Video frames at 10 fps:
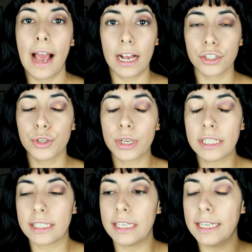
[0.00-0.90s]
As you
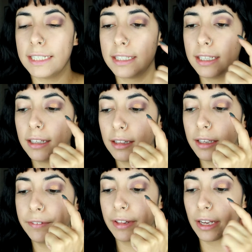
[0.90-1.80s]
can see, it did
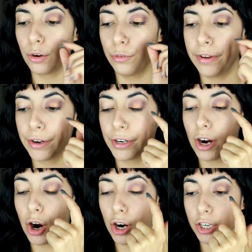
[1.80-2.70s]
leave like a very
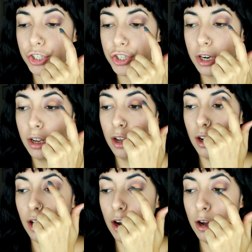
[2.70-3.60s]
harsh
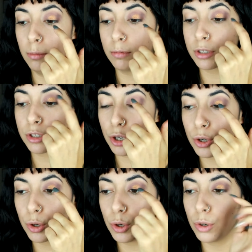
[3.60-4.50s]

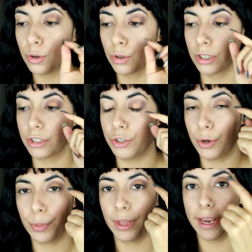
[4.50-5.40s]
circle, or you
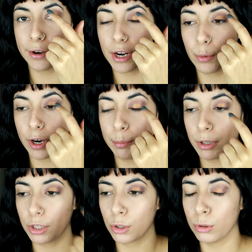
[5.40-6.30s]
know, the area where I
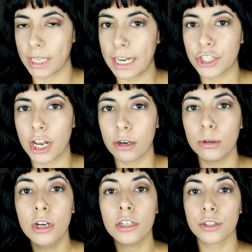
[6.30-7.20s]
put the gold
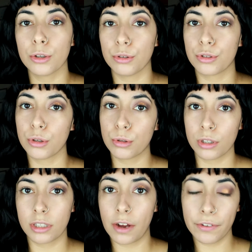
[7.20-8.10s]
eyeshadow. So
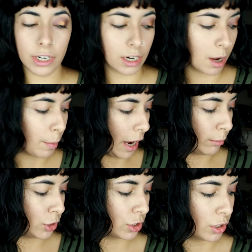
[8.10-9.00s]
to soften it up,
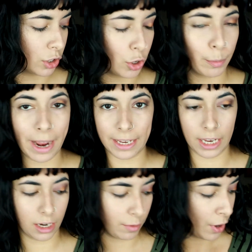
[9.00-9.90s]
I'm just gonna go back
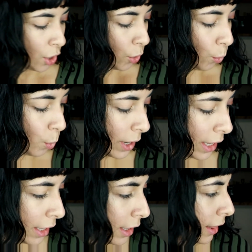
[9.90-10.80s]
in
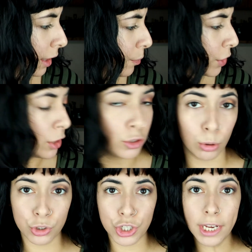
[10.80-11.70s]
with
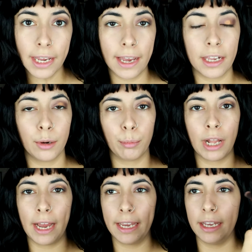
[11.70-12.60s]
Dolce and
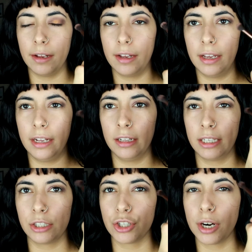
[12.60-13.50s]
apply it, and
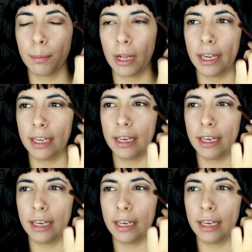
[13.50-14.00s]
like start applying